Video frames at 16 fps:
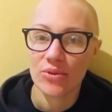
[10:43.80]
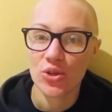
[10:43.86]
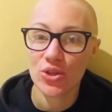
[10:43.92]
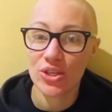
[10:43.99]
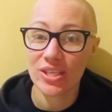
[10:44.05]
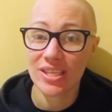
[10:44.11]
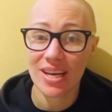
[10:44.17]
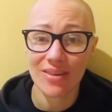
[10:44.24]
you
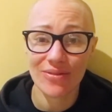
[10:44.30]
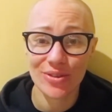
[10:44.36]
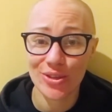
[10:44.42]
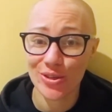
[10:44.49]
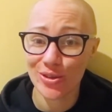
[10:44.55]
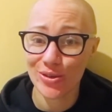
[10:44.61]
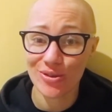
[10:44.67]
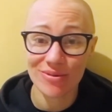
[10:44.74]
just have
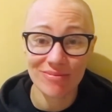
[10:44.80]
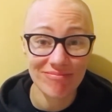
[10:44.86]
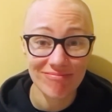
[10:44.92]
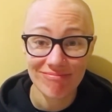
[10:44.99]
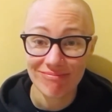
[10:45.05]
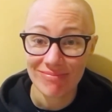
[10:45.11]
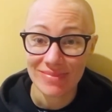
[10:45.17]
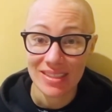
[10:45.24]
to
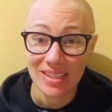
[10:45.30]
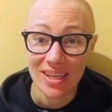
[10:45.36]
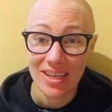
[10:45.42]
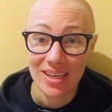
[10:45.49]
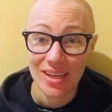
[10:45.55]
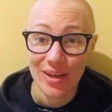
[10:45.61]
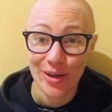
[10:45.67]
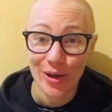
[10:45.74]

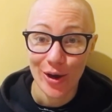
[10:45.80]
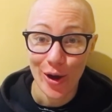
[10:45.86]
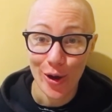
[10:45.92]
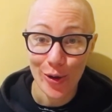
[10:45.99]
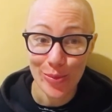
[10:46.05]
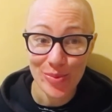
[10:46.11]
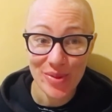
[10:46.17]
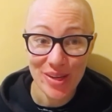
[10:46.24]

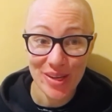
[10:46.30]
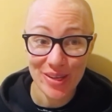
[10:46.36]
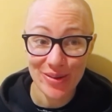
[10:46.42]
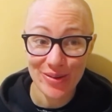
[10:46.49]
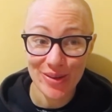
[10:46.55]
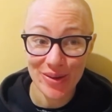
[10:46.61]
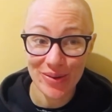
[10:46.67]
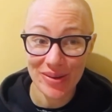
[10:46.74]
hope that you
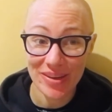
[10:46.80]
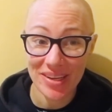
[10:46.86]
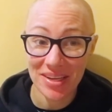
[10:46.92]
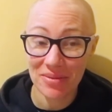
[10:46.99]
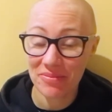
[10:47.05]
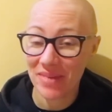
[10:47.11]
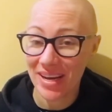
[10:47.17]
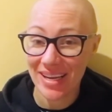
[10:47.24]
don't
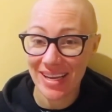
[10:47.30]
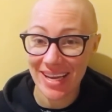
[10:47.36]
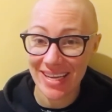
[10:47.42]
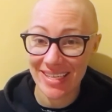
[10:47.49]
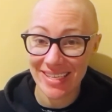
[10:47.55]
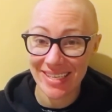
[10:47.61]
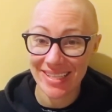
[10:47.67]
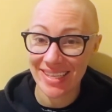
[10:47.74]
need
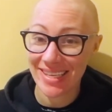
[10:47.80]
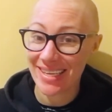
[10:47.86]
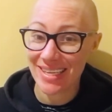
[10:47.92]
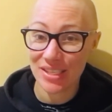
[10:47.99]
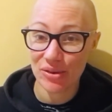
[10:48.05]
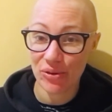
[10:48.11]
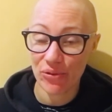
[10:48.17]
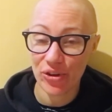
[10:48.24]
medication that
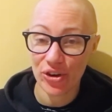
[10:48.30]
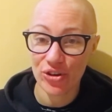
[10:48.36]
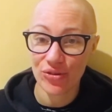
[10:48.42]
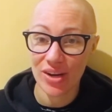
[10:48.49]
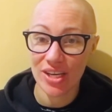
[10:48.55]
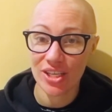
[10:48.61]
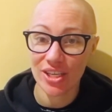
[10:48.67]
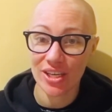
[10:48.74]
needs
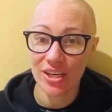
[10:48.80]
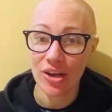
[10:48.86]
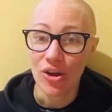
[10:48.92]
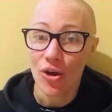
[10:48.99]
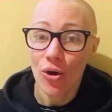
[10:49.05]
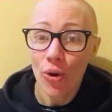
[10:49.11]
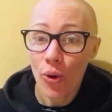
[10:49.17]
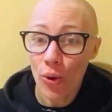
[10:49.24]
refrigeration,
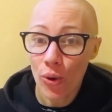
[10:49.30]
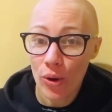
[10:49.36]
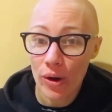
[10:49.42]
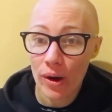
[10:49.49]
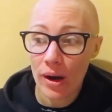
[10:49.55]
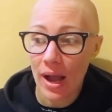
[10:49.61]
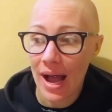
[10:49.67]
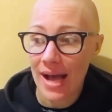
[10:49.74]

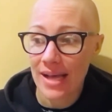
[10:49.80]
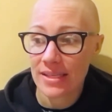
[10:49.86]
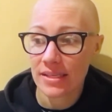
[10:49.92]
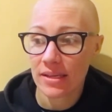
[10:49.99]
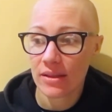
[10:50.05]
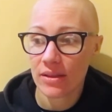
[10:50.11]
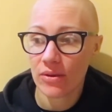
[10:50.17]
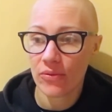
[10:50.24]
or
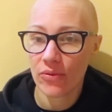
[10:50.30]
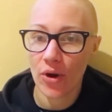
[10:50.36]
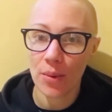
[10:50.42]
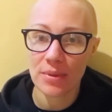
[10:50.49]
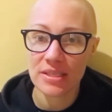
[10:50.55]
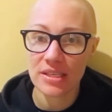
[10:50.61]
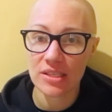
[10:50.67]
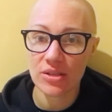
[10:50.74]
ask the
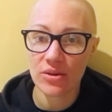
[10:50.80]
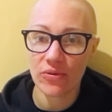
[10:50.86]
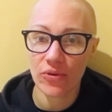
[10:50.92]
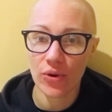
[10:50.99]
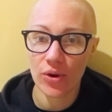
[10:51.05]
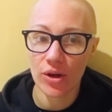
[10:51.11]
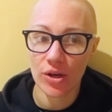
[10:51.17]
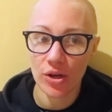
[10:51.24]
pharmacist
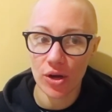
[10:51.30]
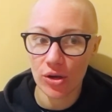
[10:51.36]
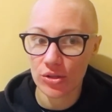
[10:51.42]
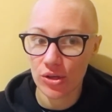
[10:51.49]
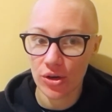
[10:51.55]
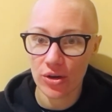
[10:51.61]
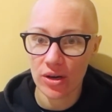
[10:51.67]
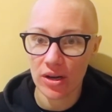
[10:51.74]
for an
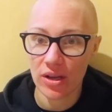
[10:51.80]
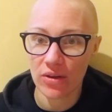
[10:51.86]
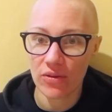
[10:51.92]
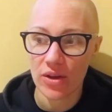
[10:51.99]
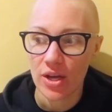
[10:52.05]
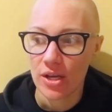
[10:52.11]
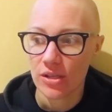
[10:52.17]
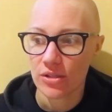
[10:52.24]
alternative.
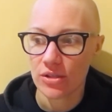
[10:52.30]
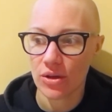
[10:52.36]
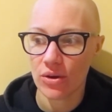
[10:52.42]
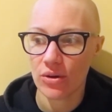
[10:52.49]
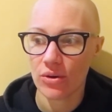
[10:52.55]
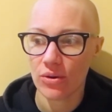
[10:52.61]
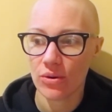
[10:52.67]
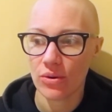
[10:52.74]

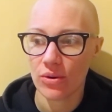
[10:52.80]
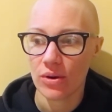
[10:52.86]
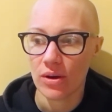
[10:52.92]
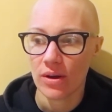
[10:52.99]
So